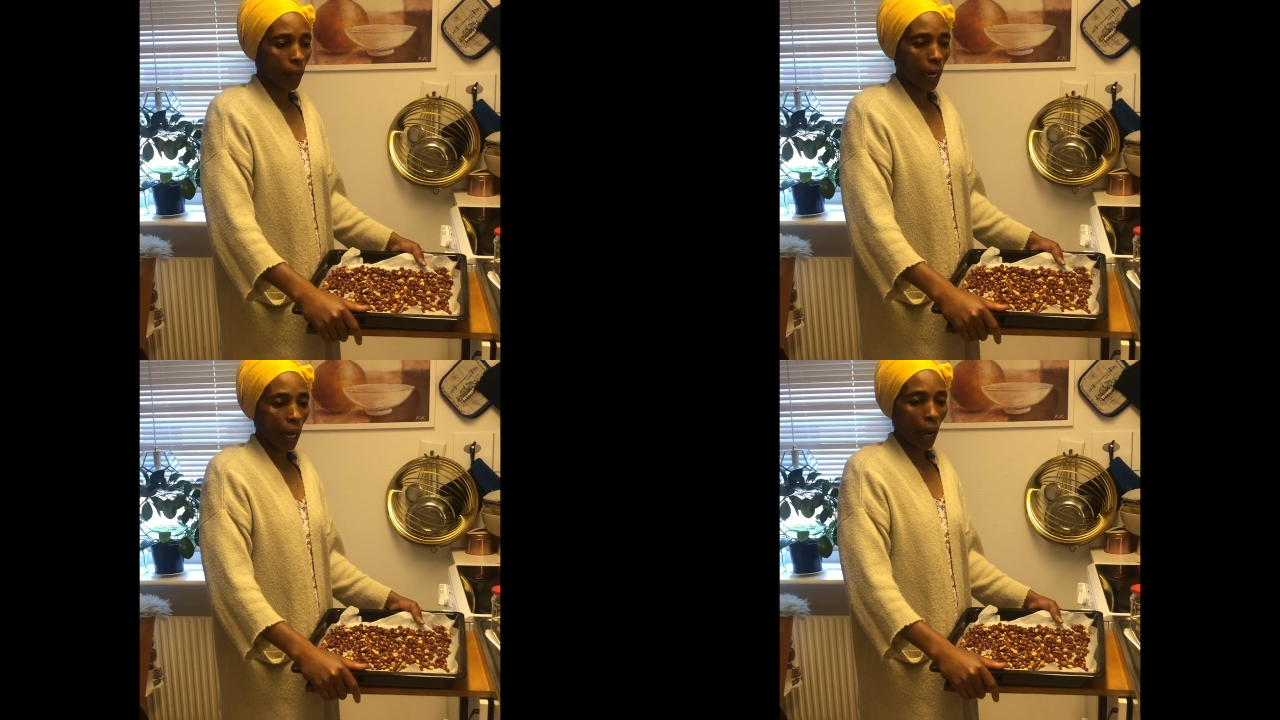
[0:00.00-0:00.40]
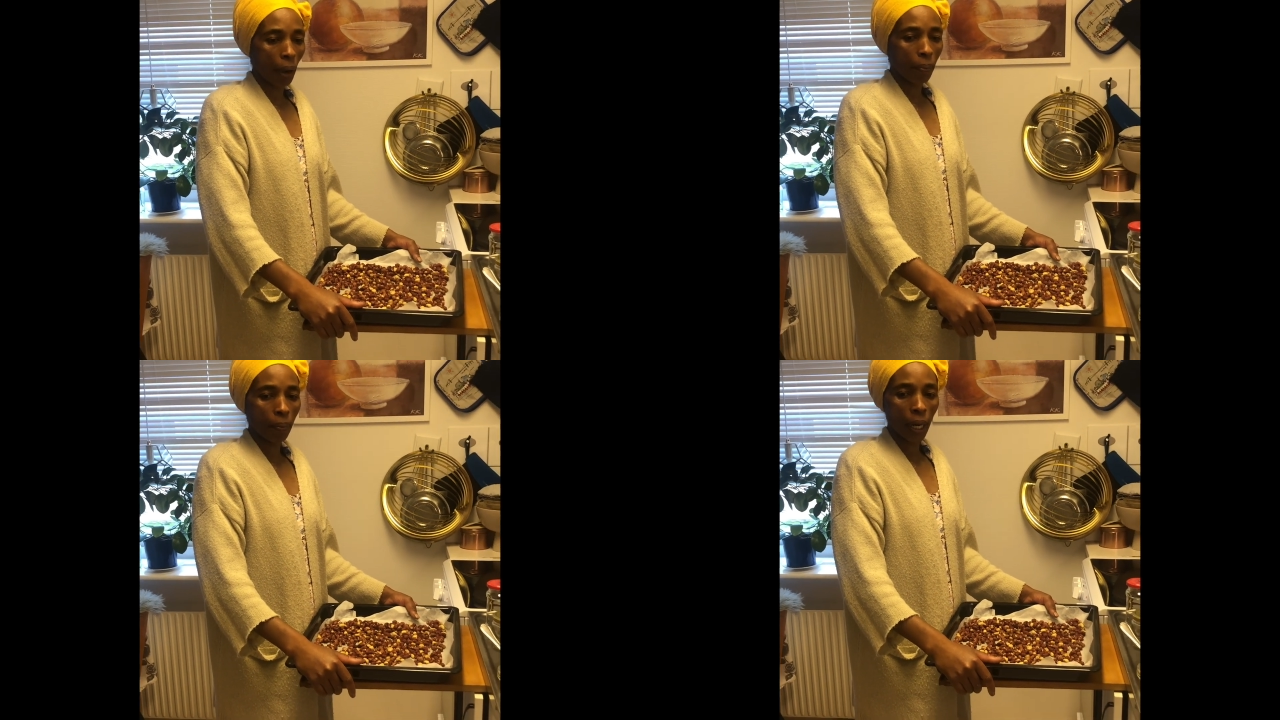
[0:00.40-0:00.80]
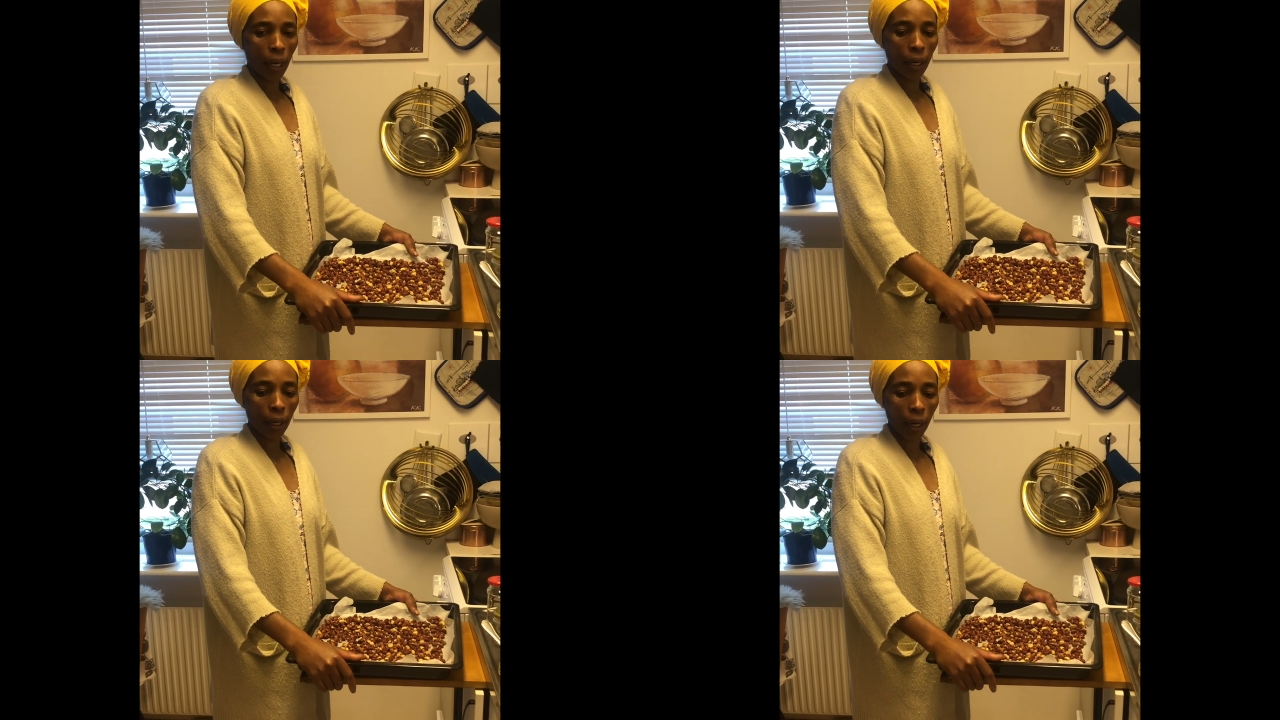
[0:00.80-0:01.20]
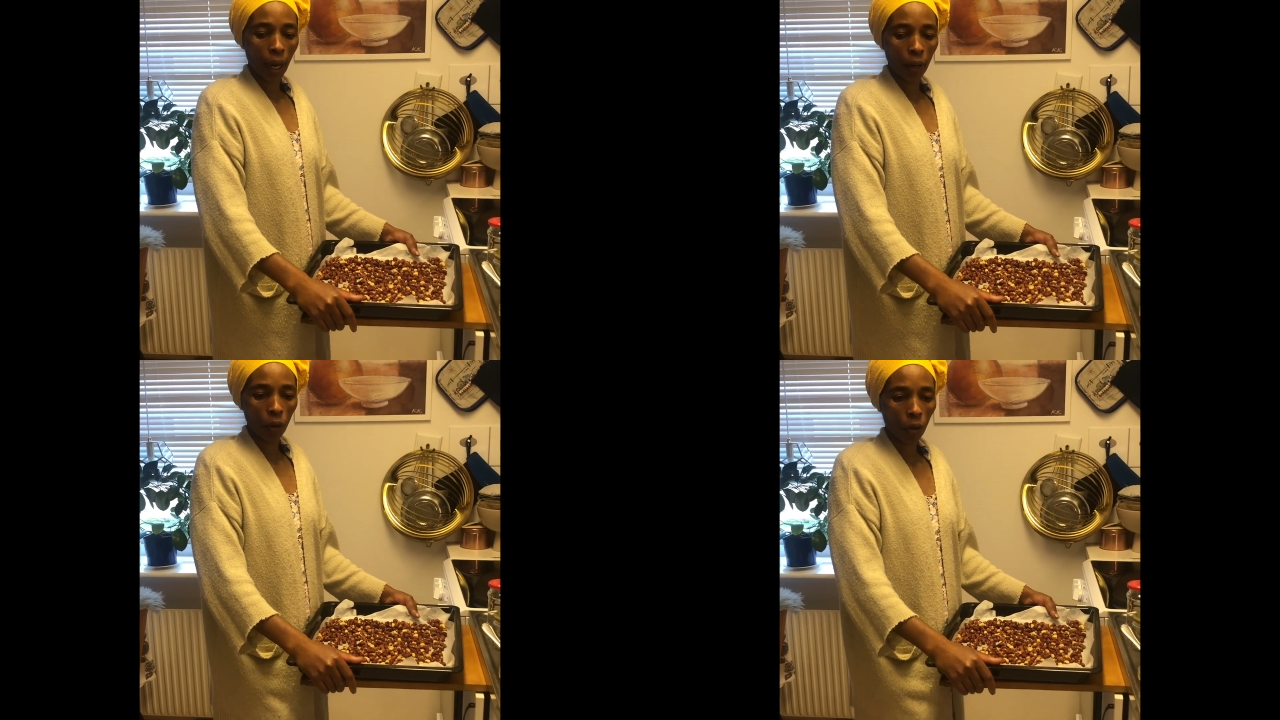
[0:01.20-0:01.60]
come
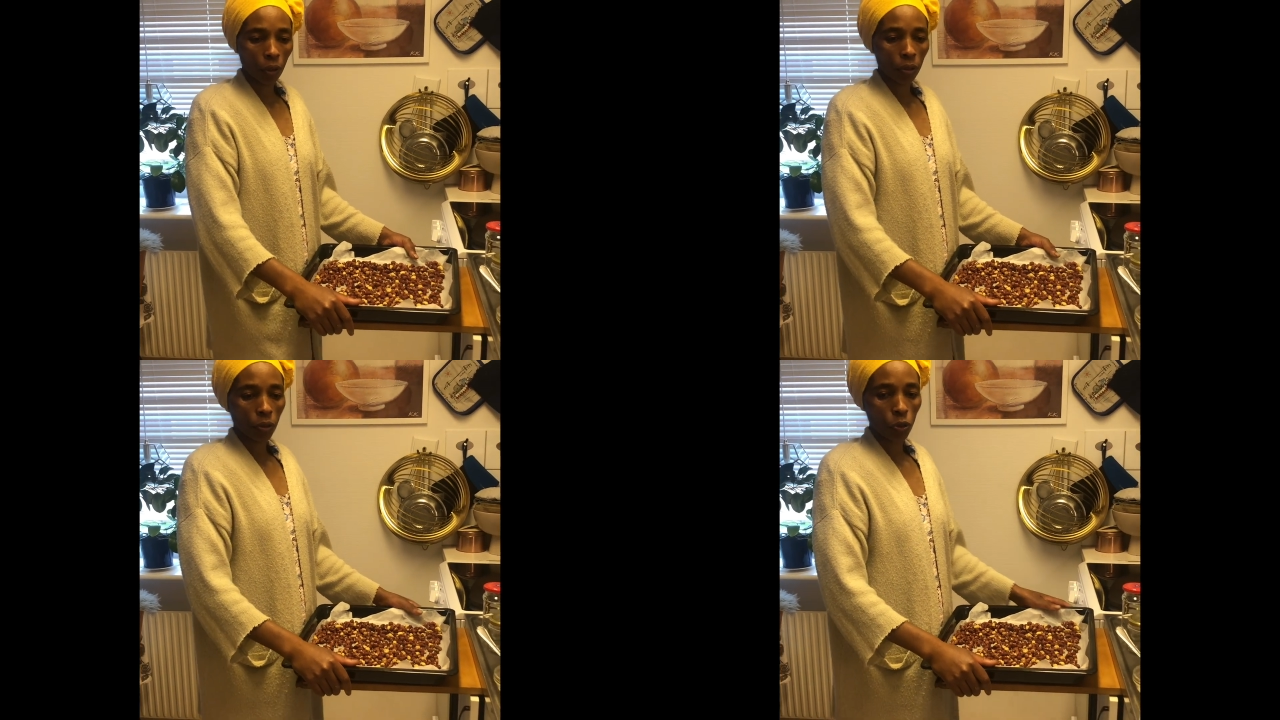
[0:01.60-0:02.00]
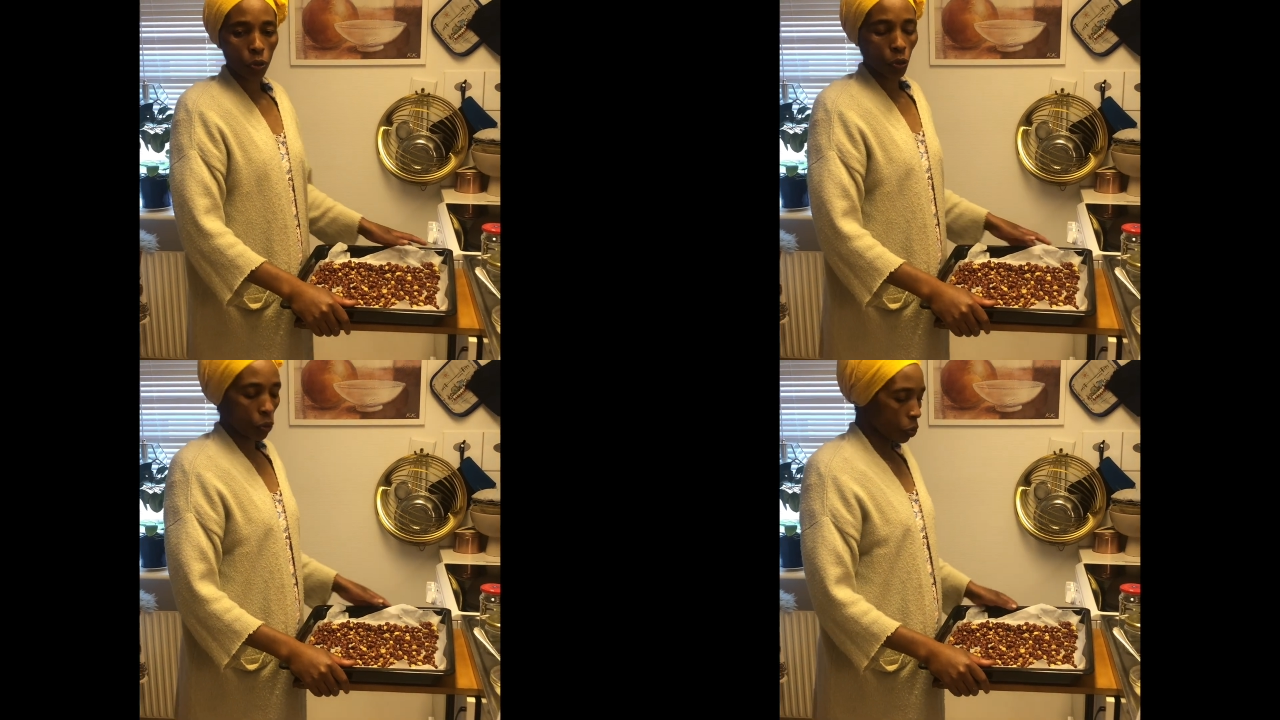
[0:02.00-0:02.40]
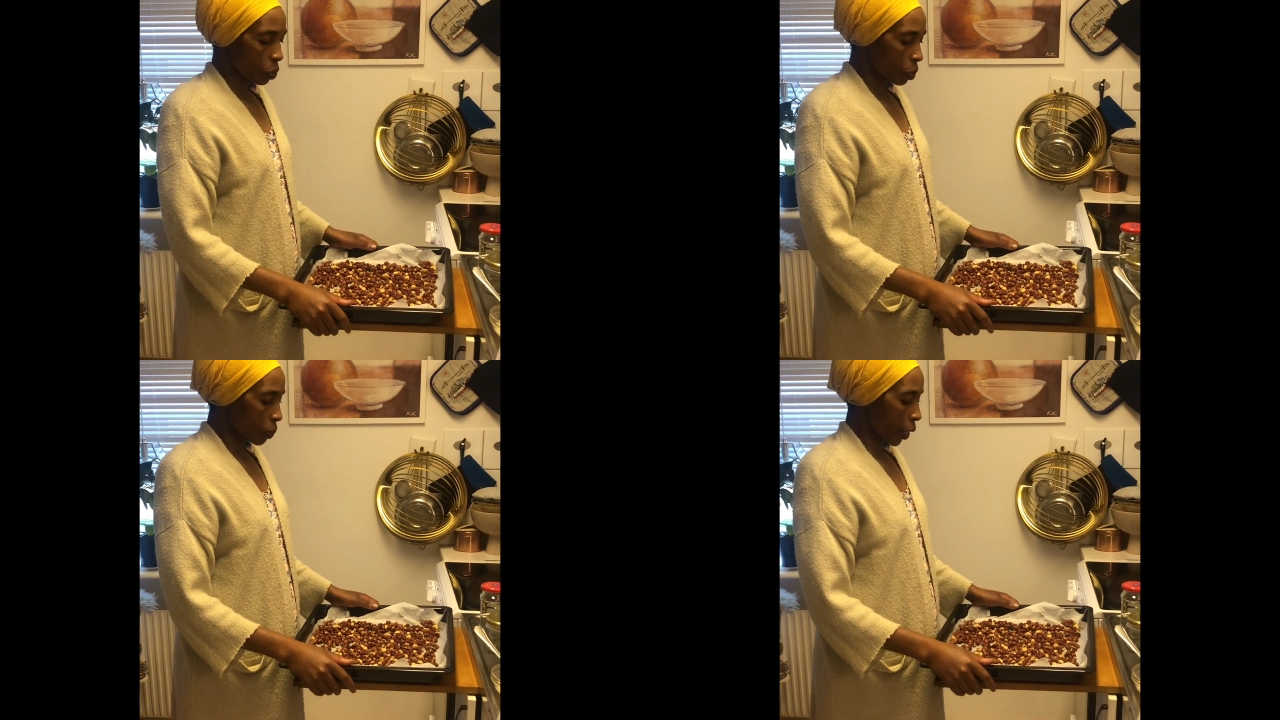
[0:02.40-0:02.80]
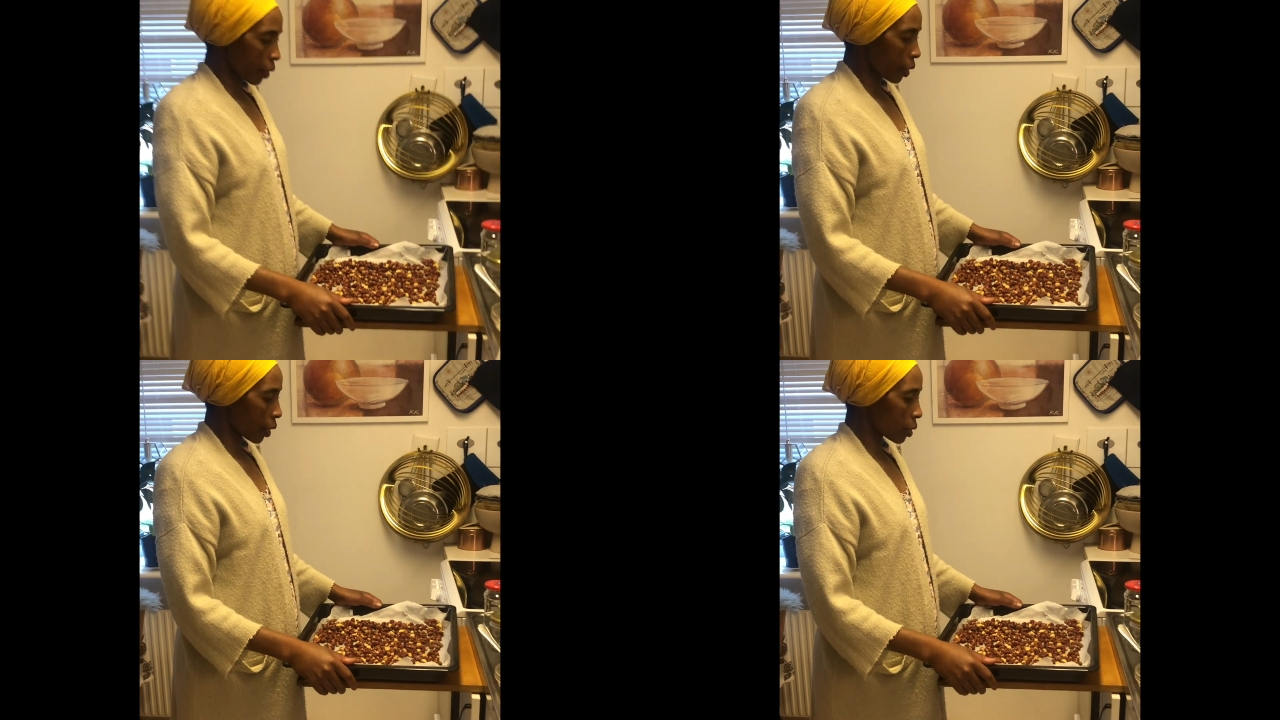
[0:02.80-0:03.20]
along to you with
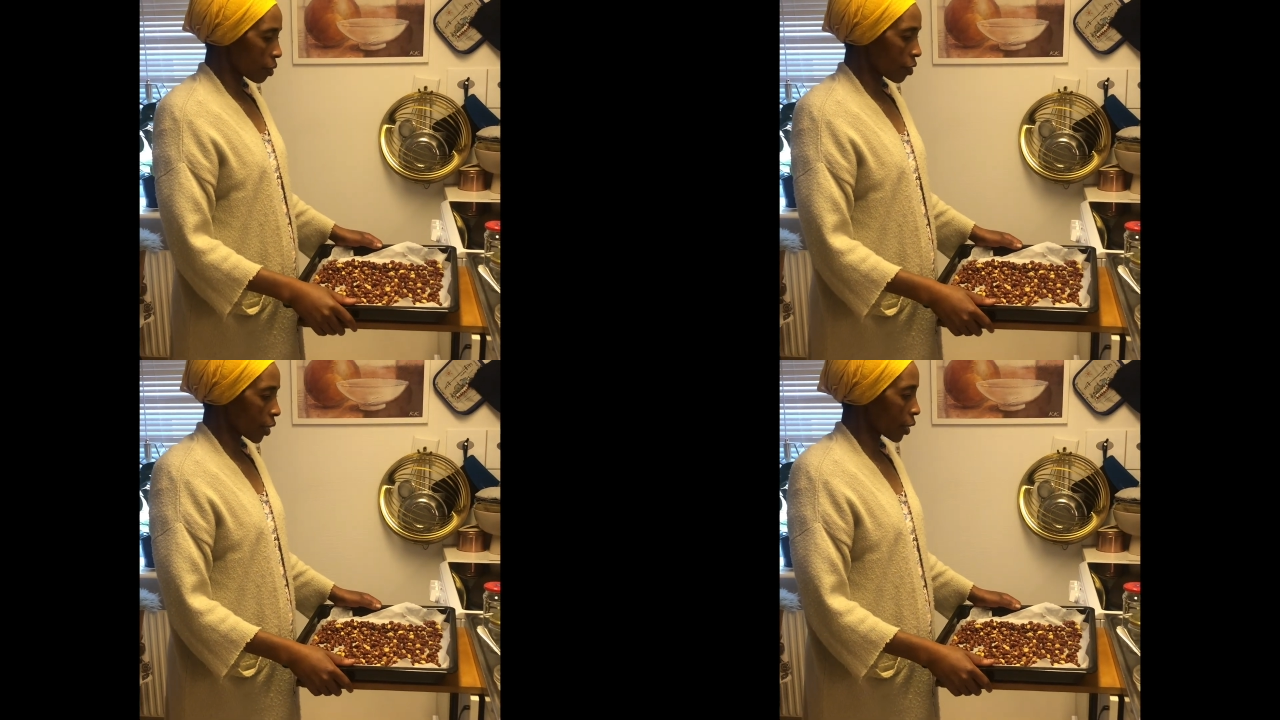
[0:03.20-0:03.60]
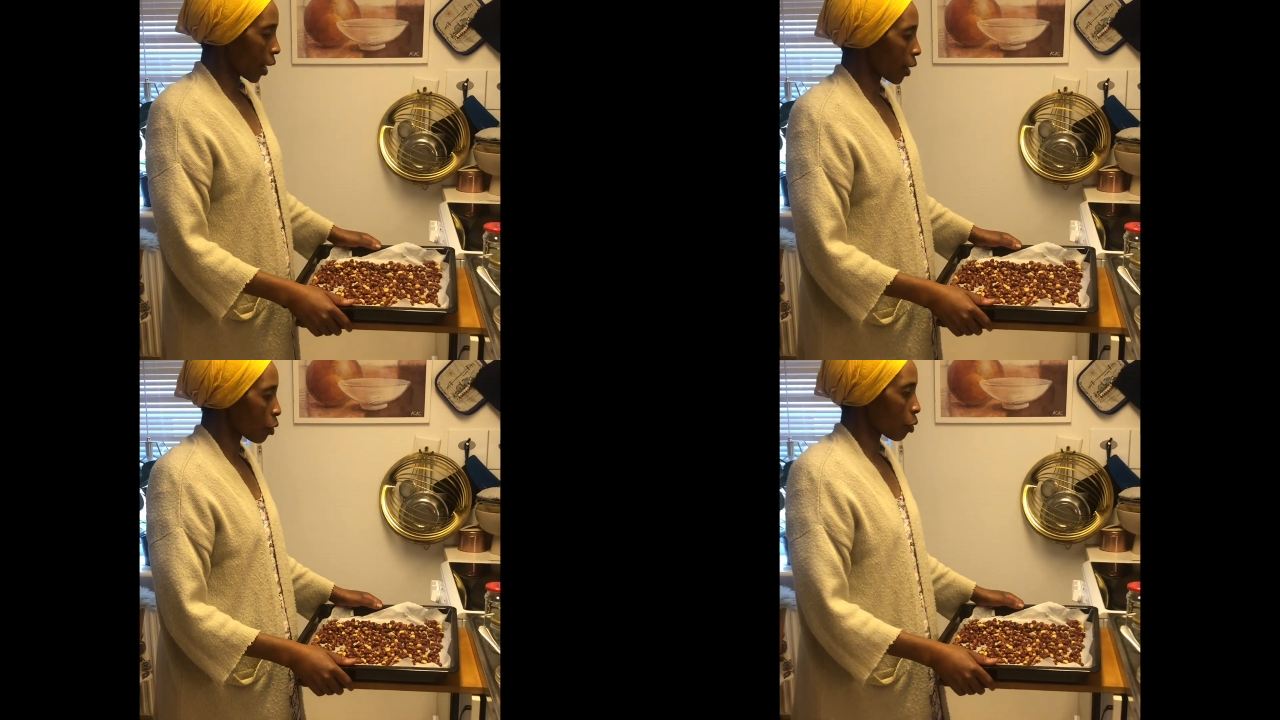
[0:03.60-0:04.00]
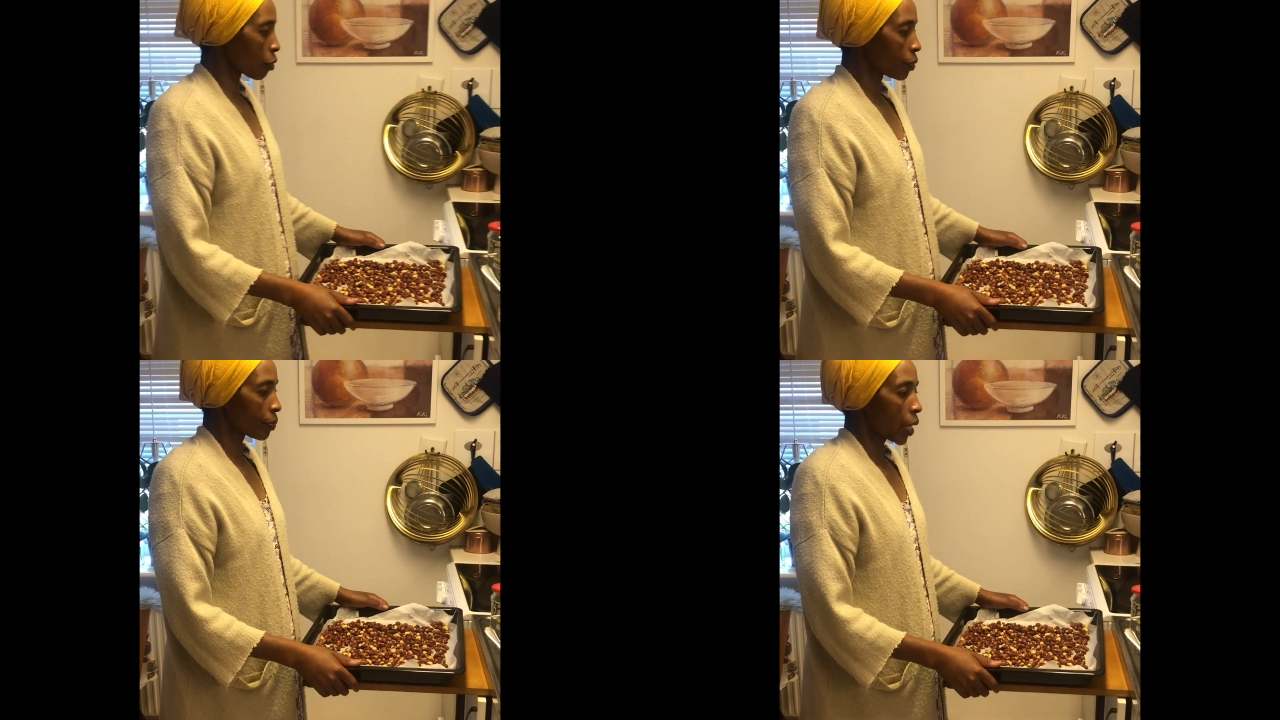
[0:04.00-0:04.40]
a different kind of